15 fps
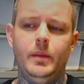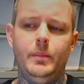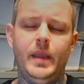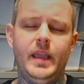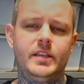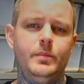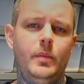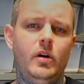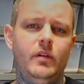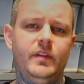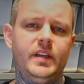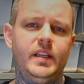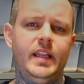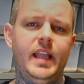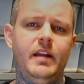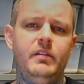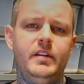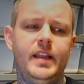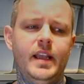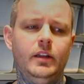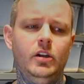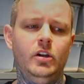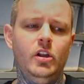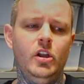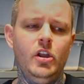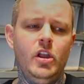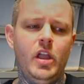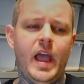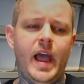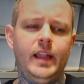It makes more of a canary yellow
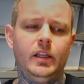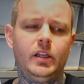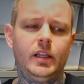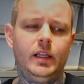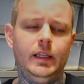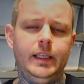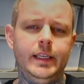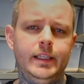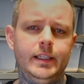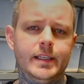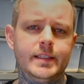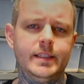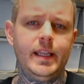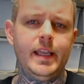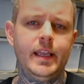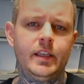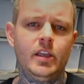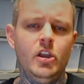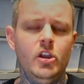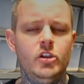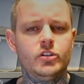and a cleaner snake.